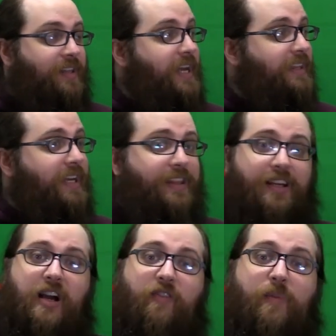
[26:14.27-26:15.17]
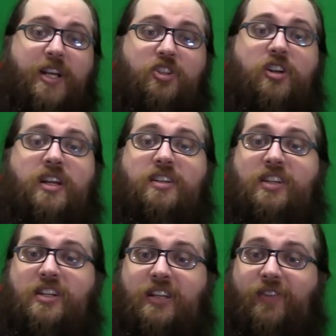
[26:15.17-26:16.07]
They think the government should
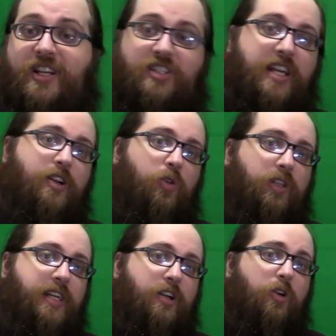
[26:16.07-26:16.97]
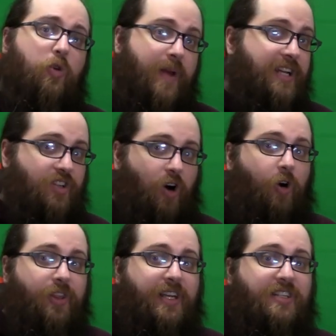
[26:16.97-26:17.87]
consist of a single leader who makes
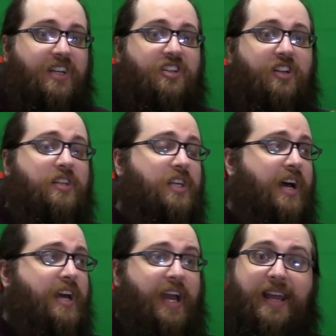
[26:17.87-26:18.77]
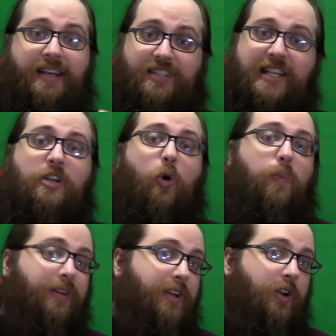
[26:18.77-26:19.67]
all the decisions, a single
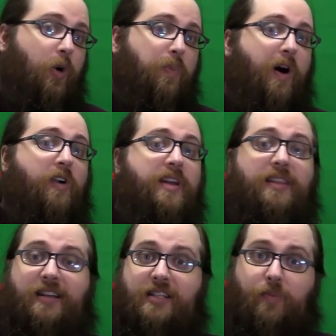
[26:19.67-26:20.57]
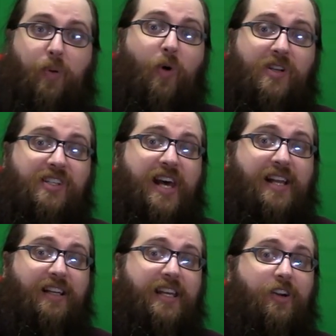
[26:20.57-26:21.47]
political party that supports
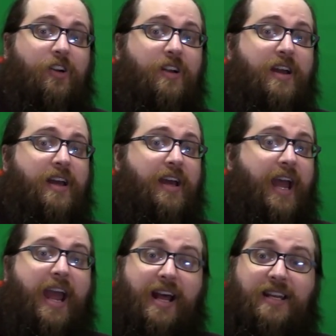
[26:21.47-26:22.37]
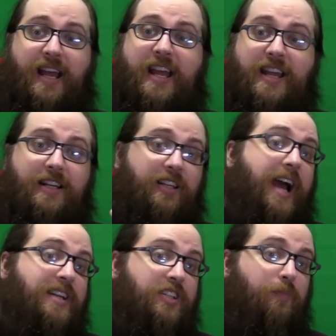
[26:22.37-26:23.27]
that leader, and a
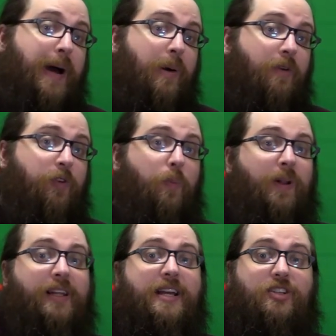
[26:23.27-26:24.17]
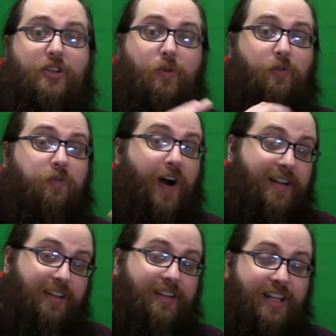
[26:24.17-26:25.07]
class of powerful police to
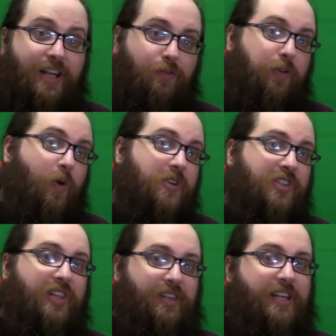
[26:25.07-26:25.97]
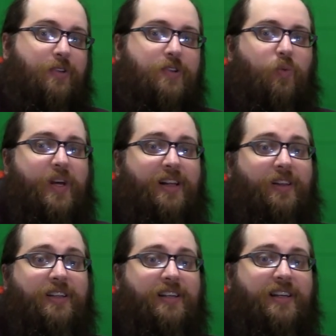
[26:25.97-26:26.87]
violently enforce the leader's
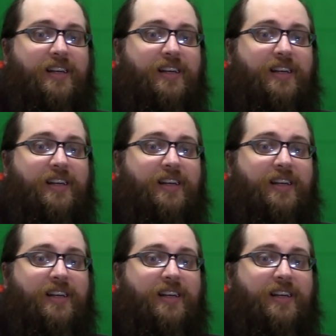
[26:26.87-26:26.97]
will.